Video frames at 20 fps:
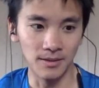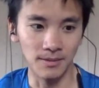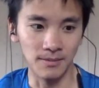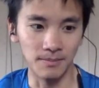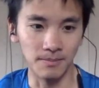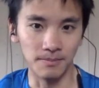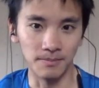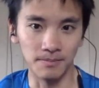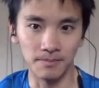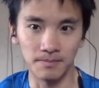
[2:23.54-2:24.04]

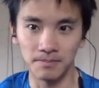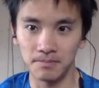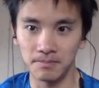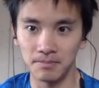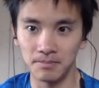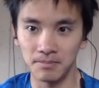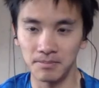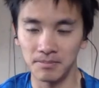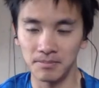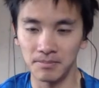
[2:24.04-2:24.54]
um,
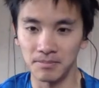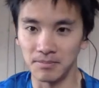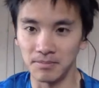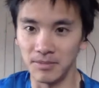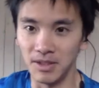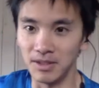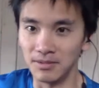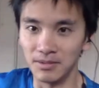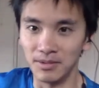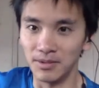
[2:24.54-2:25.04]

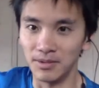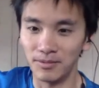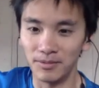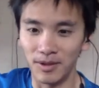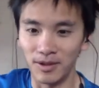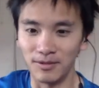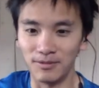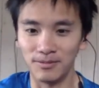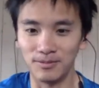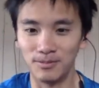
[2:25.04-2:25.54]
yeah, uh,
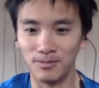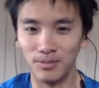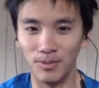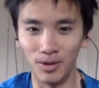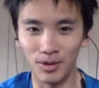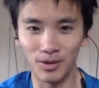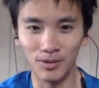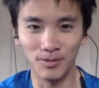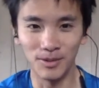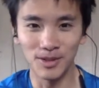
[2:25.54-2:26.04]
if you have
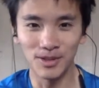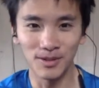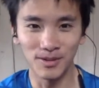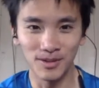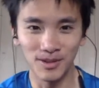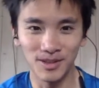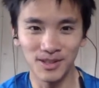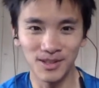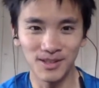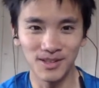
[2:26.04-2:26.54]
more comments
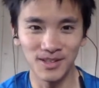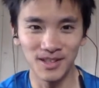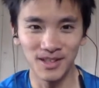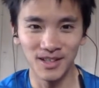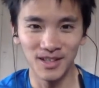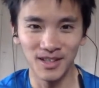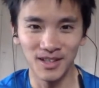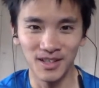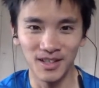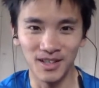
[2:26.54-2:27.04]
on this.
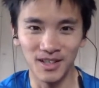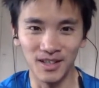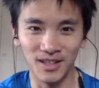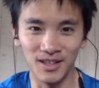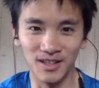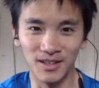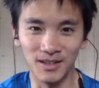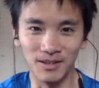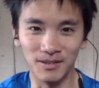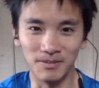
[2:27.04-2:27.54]

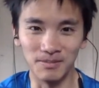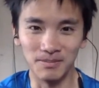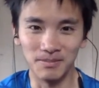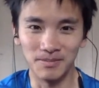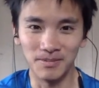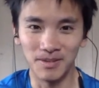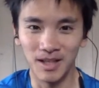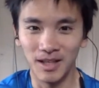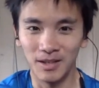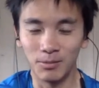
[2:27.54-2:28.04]
Uh,
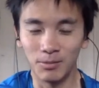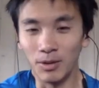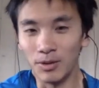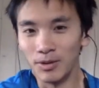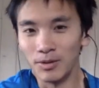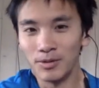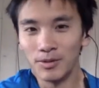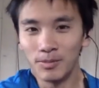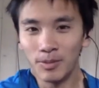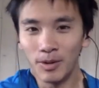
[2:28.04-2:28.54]

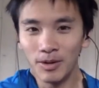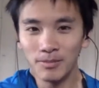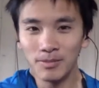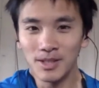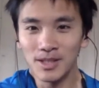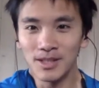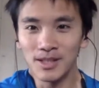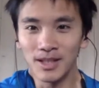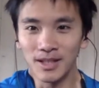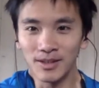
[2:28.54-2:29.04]
well, the
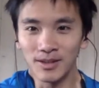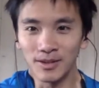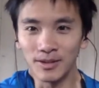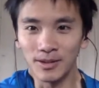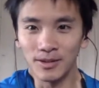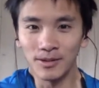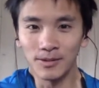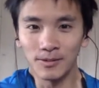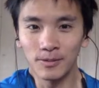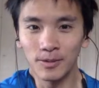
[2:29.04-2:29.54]
problem is that, uh,
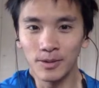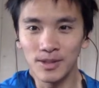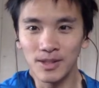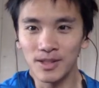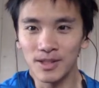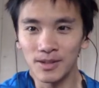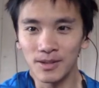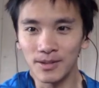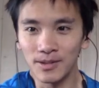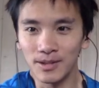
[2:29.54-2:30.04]
of
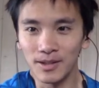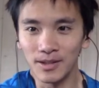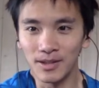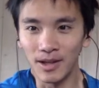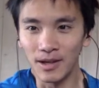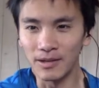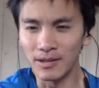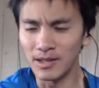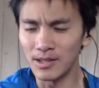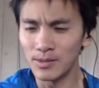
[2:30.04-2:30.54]
course,
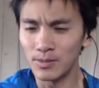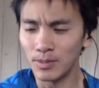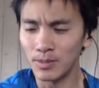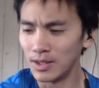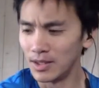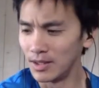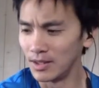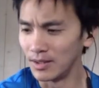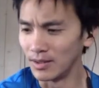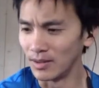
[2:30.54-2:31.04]
it, uh, as
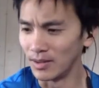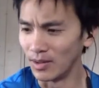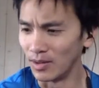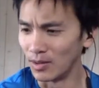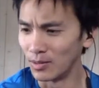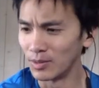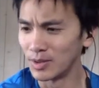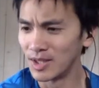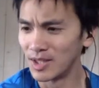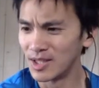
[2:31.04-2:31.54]
we
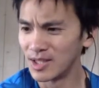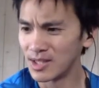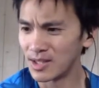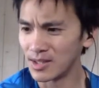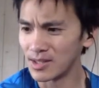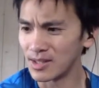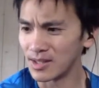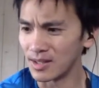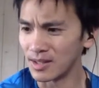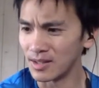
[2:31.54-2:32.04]
already
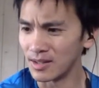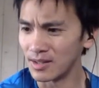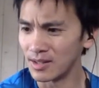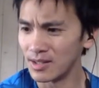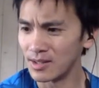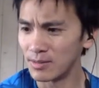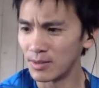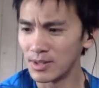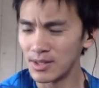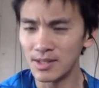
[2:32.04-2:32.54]
discussed, it,
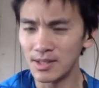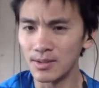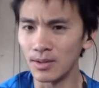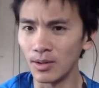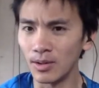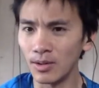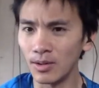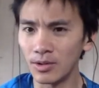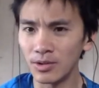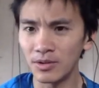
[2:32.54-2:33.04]
this raises
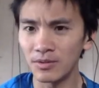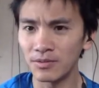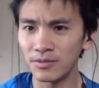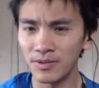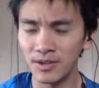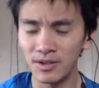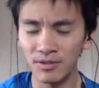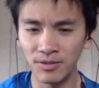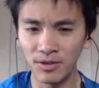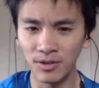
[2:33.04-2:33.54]
a lot
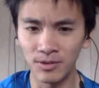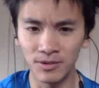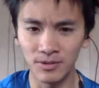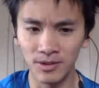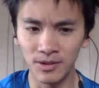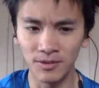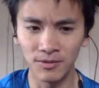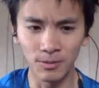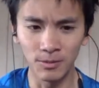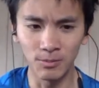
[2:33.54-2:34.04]
of different
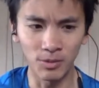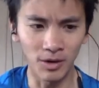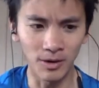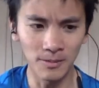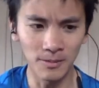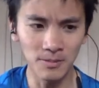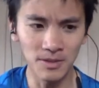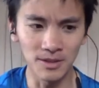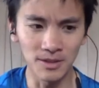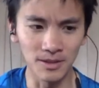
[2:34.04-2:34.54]
different
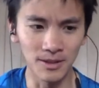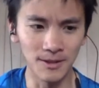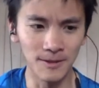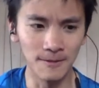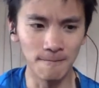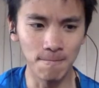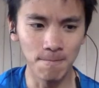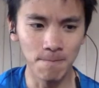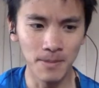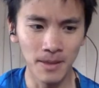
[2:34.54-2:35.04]
problems
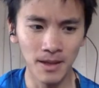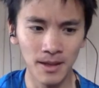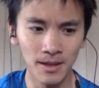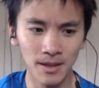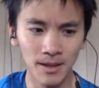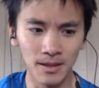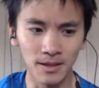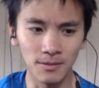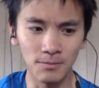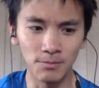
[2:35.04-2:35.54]
um,
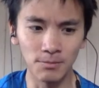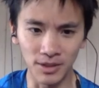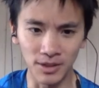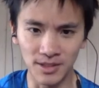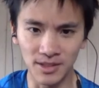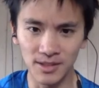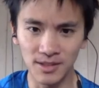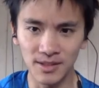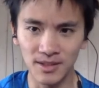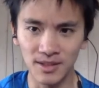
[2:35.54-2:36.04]
in
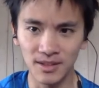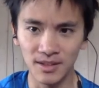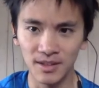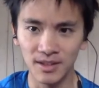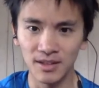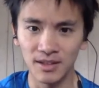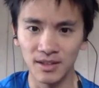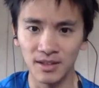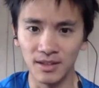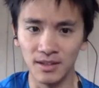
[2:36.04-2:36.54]
practice.
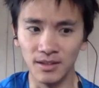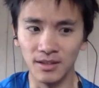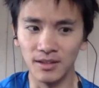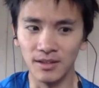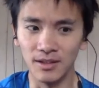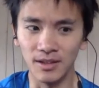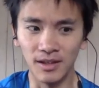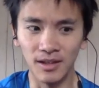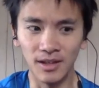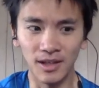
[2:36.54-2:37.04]

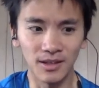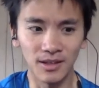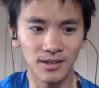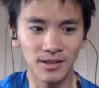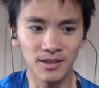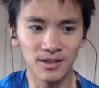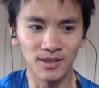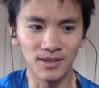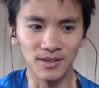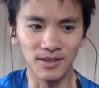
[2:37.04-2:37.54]
Uh,
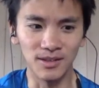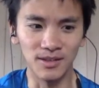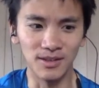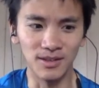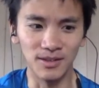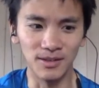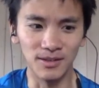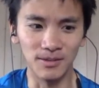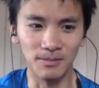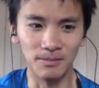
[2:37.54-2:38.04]
like,
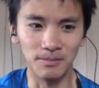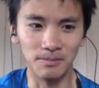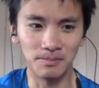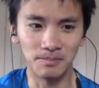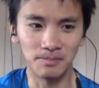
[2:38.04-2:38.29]
uh,